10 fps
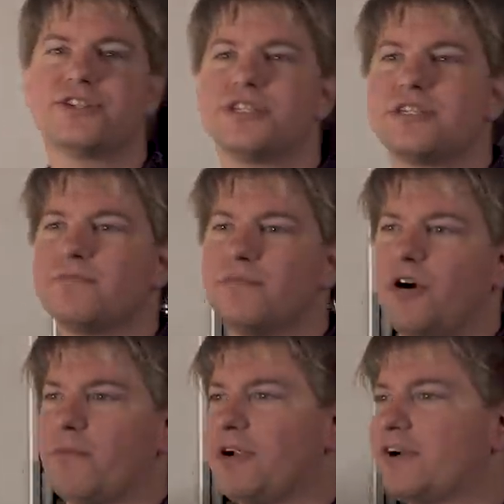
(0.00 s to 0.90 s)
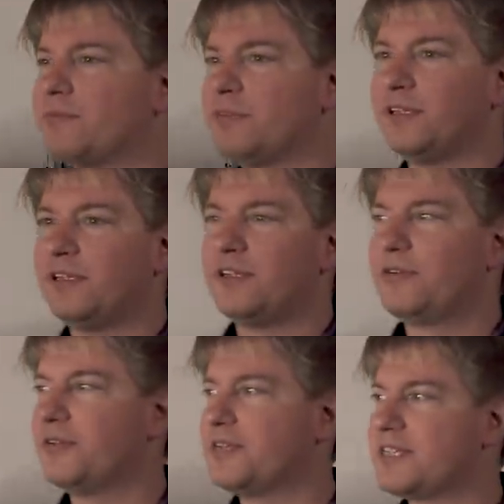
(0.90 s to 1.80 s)
system comparable
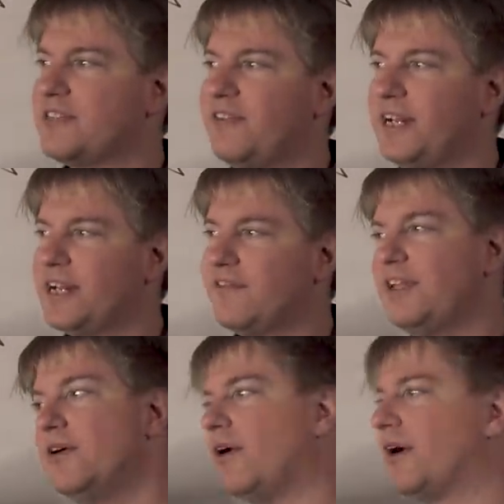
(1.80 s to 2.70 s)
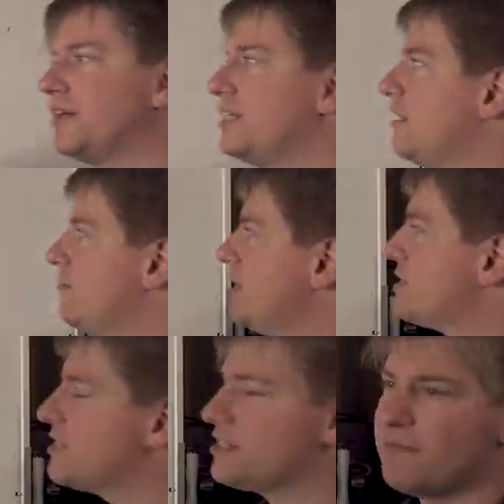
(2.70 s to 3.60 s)
to the civilian VOR DME
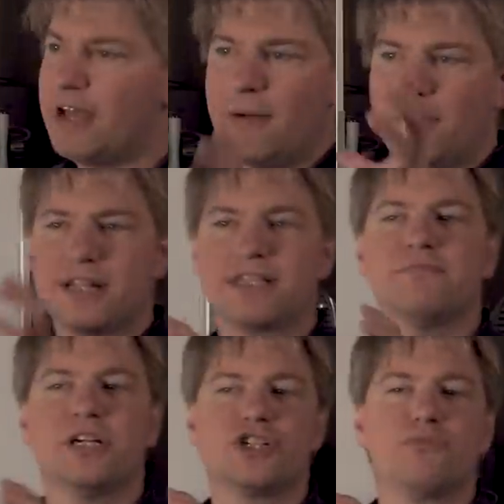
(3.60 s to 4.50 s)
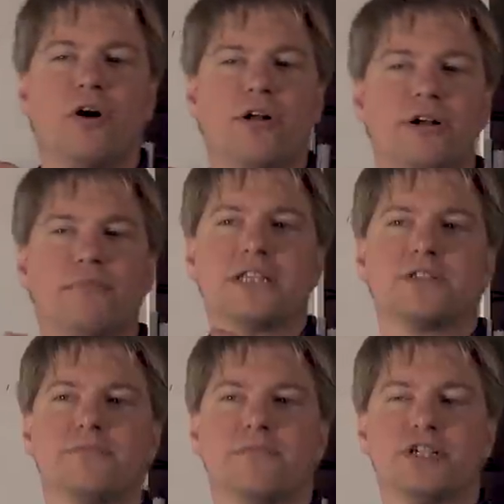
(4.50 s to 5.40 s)
system, but it's much smaller and
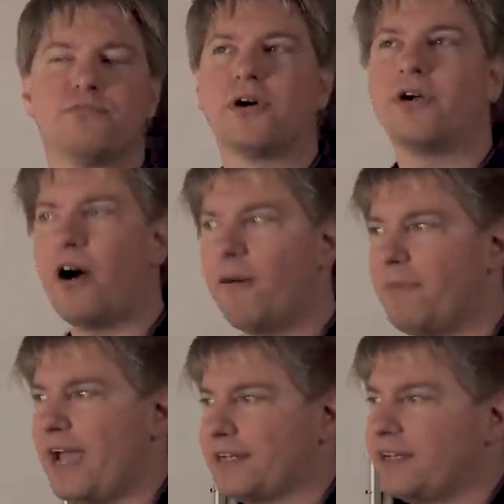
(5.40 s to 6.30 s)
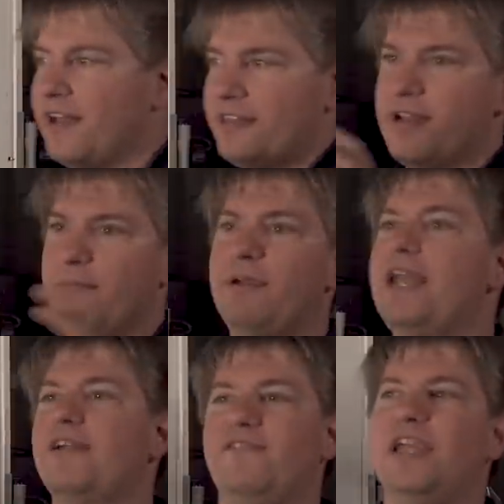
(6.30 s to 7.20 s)
much, much more compact than a
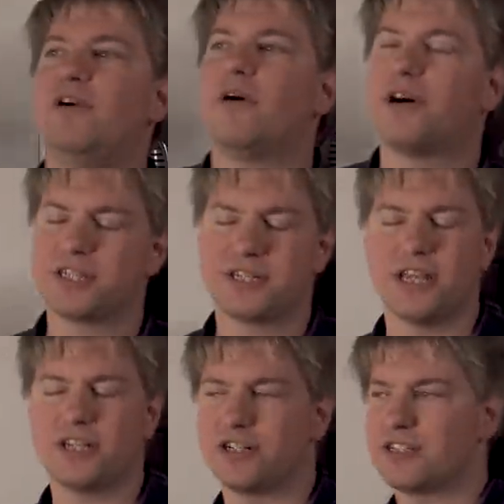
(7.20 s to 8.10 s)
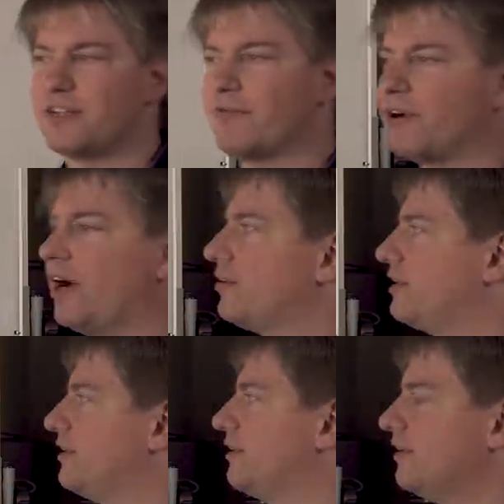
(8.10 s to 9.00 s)
big VOR station somewhere
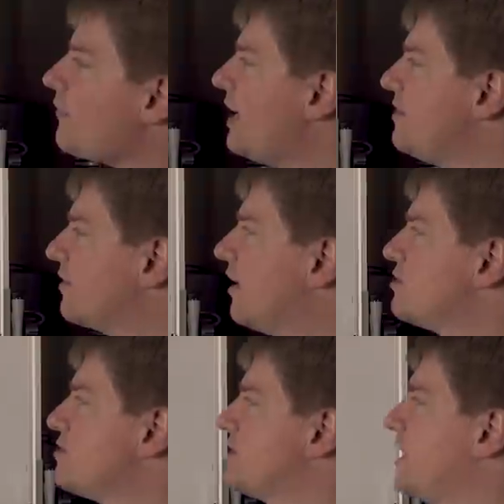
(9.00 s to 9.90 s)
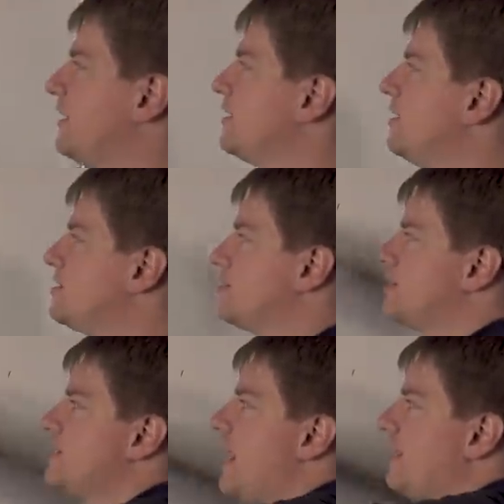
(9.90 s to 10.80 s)
out in, in the countryside. So
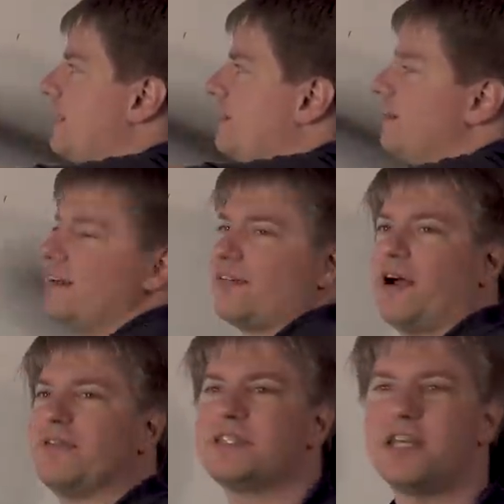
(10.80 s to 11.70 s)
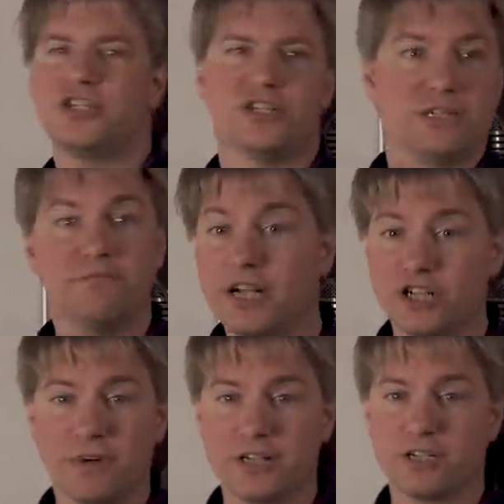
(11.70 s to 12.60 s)
the TACAN ground station is
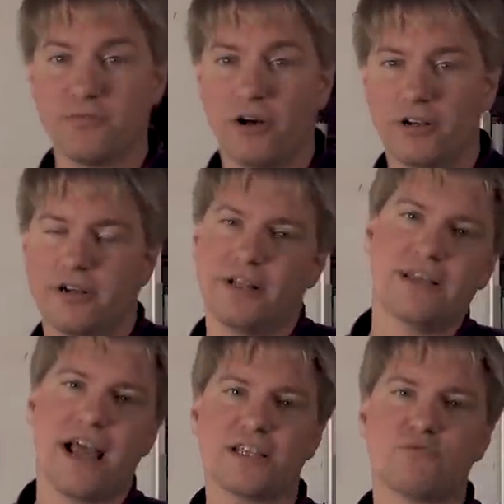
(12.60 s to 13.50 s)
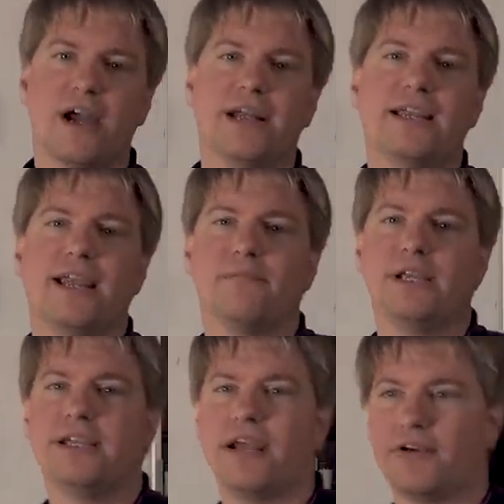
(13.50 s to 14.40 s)
much, much smaller, and that's why it can
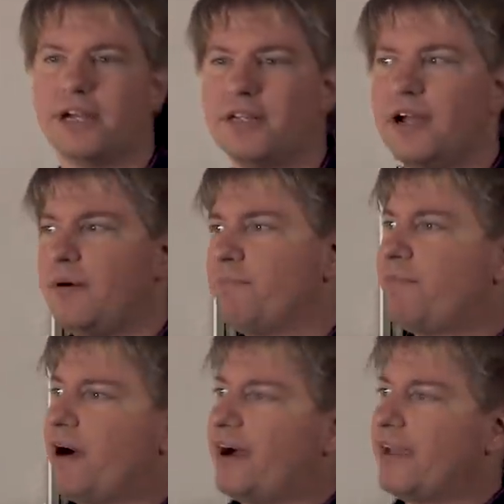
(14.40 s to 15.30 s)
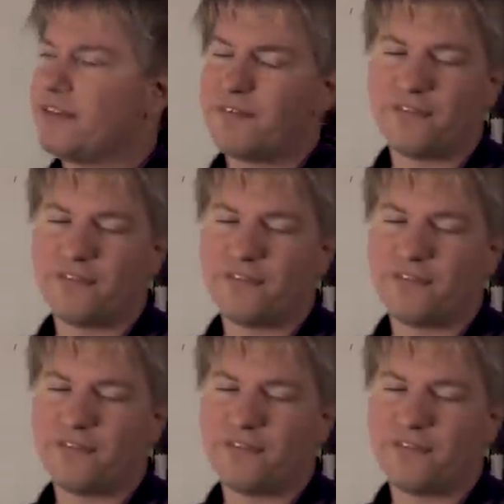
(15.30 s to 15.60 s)
be carried by the